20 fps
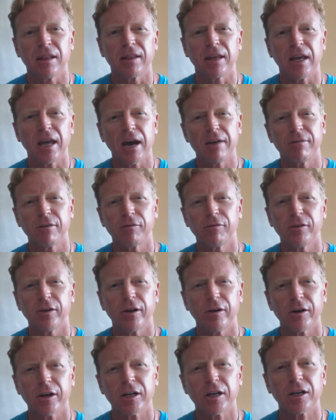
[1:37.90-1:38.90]
They have a
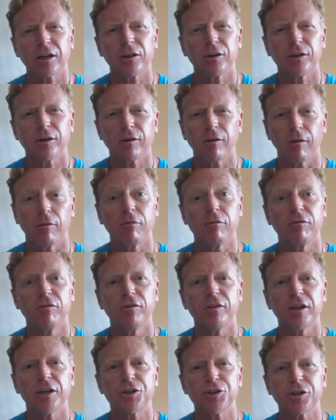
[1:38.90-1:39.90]
very clear
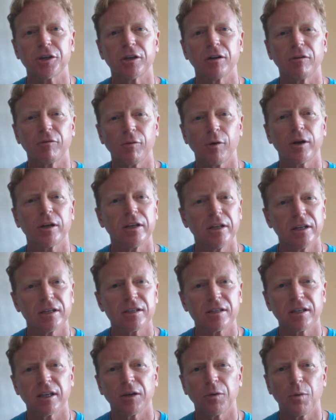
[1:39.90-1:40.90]
vision of what it
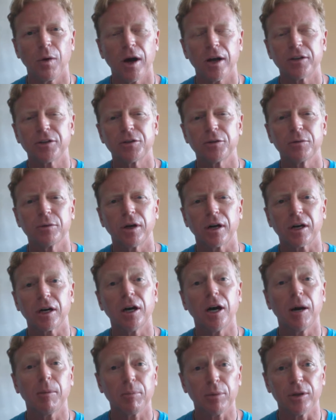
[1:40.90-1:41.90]
is they want to
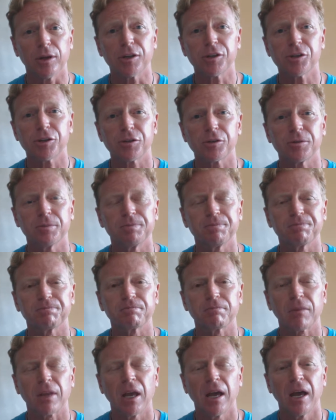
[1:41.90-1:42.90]
accomplish.
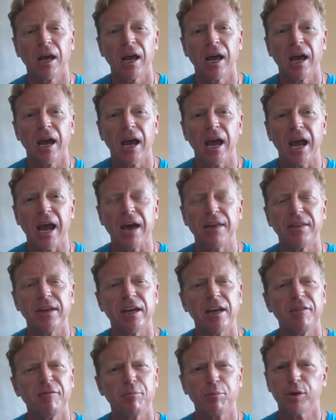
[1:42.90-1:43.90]
And they
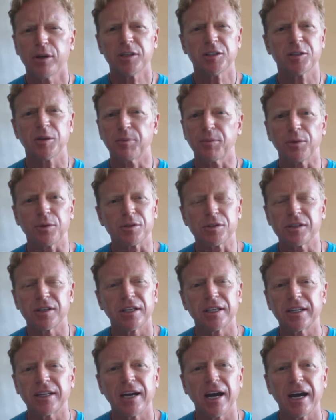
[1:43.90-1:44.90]
have principles
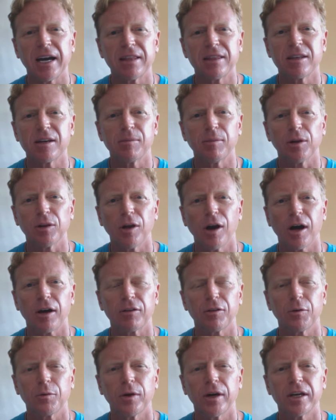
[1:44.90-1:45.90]
that guide them
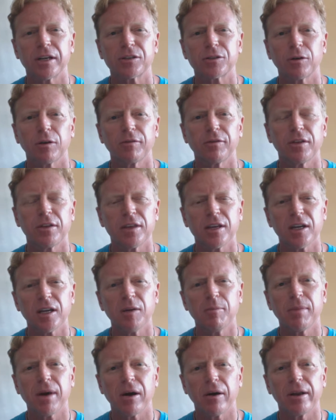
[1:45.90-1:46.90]
along the way. So if you think
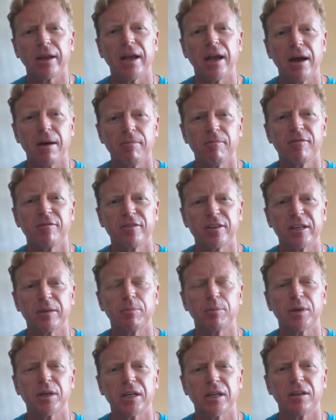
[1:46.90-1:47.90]
about
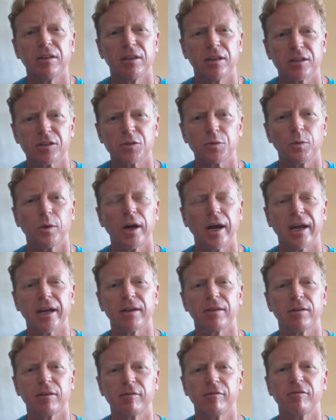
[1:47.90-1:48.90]
MVP in this way,
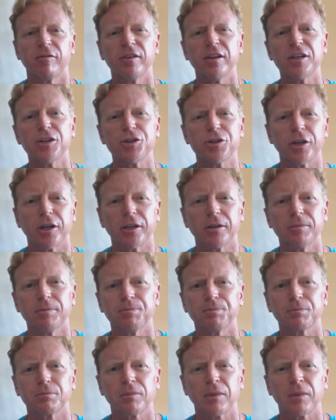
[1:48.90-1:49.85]
the vision